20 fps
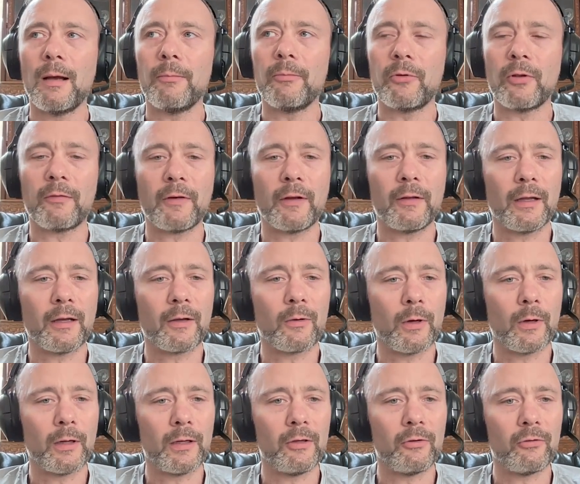So I found that
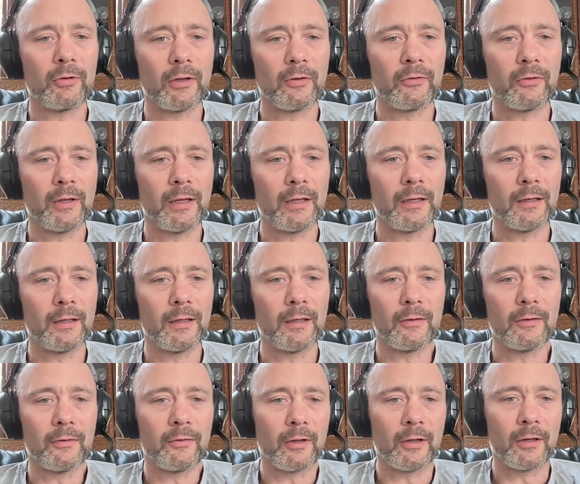quite interesting, and
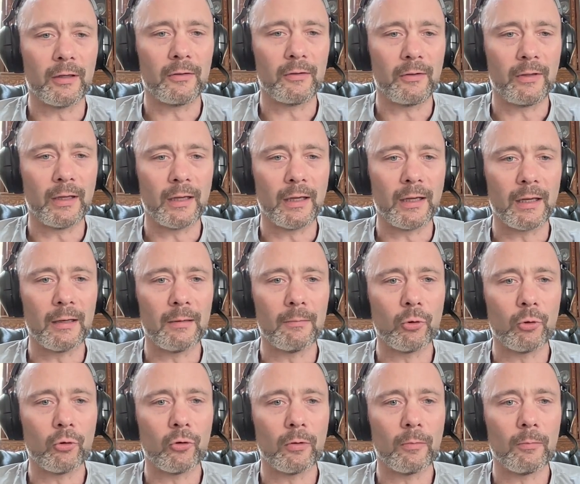then started digging in
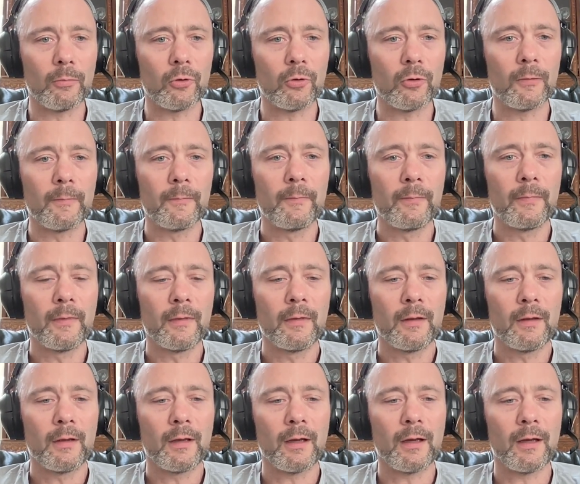more and more.
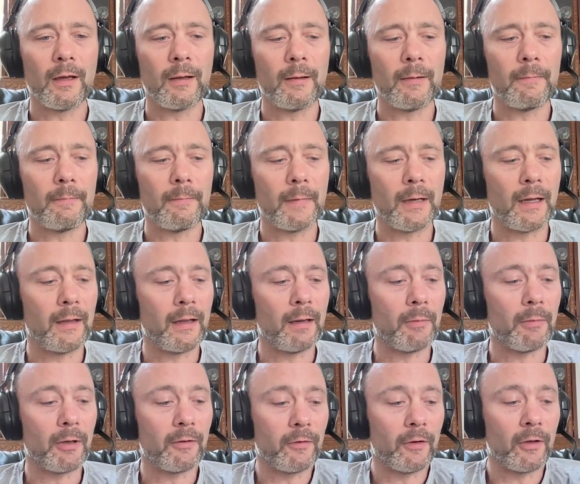And
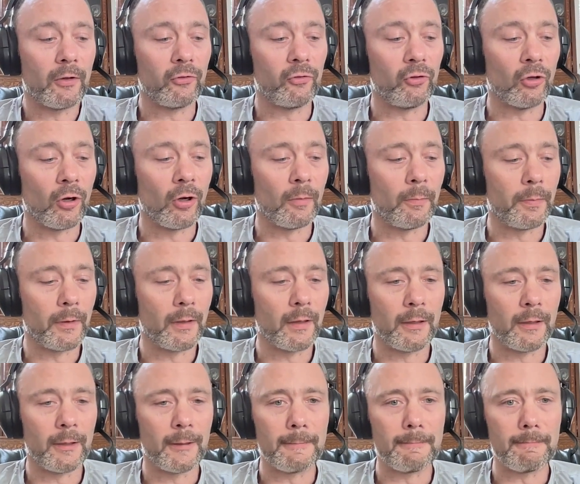then my first job
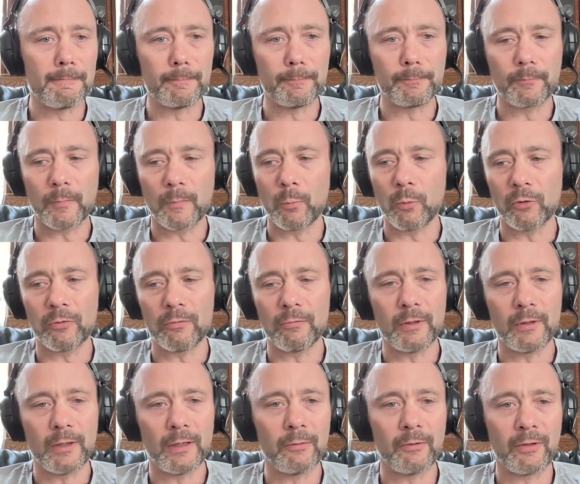wasn't
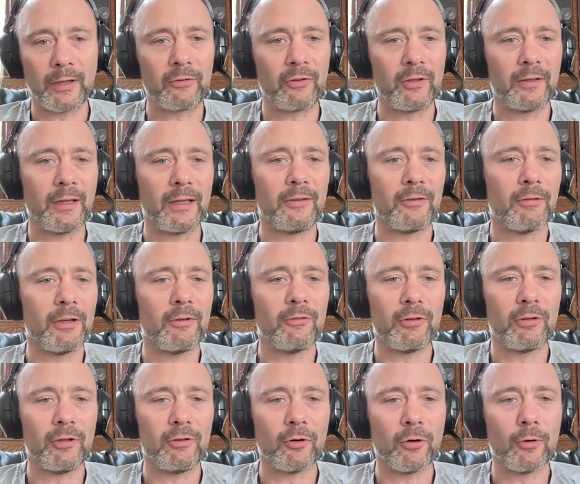really, it was actually a data
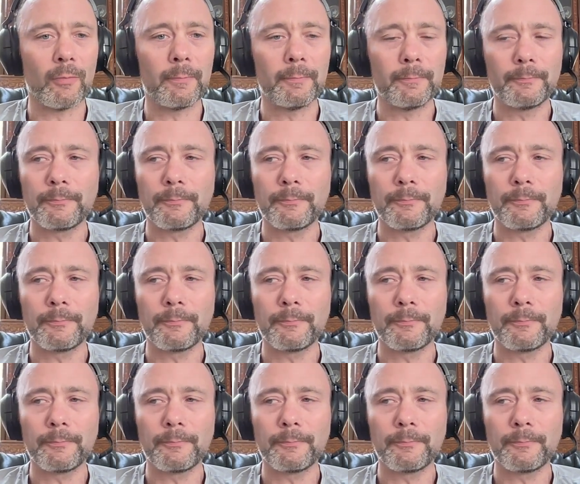entry job.